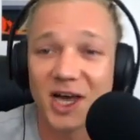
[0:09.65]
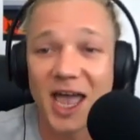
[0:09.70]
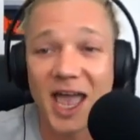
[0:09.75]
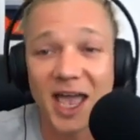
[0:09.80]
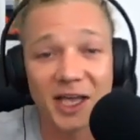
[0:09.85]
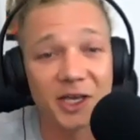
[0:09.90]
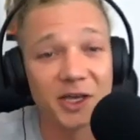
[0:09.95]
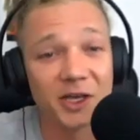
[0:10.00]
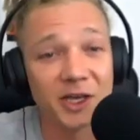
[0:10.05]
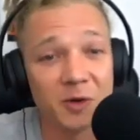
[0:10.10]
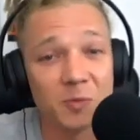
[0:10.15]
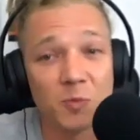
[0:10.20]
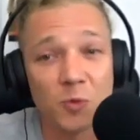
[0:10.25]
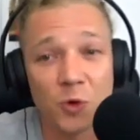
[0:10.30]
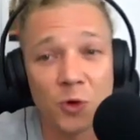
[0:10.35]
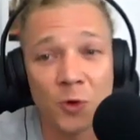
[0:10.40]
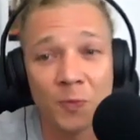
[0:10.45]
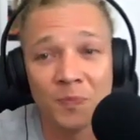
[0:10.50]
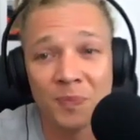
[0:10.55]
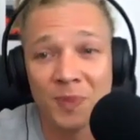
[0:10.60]
Anchor, and
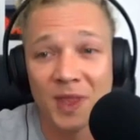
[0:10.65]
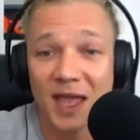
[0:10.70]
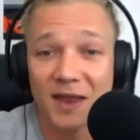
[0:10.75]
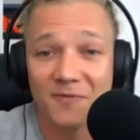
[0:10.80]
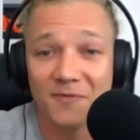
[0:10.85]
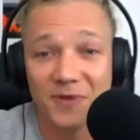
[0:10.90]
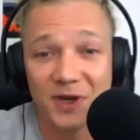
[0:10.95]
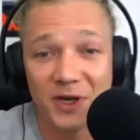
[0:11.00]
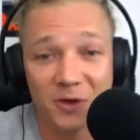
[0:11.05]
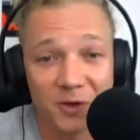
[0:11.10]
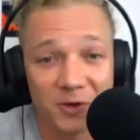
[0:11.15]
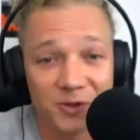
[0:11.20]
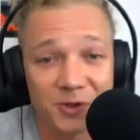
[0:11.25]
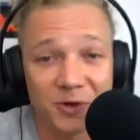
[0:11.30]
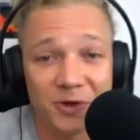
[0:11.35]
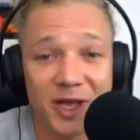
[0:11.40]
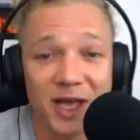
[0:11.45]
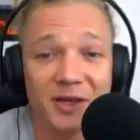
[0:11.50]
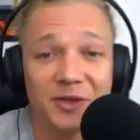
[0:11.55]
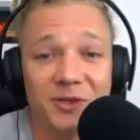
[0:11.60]
more, and videos
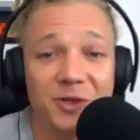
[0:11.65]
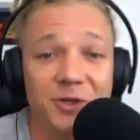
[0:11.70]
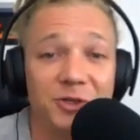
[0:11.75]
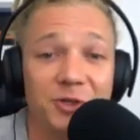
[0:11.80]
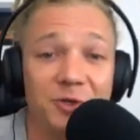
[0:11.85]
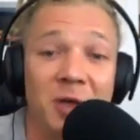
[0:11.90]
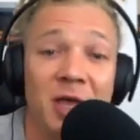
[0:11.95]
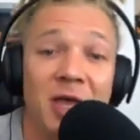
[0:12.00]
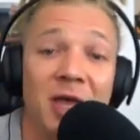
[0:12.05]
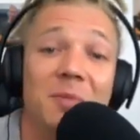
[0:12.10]
on our YouTube.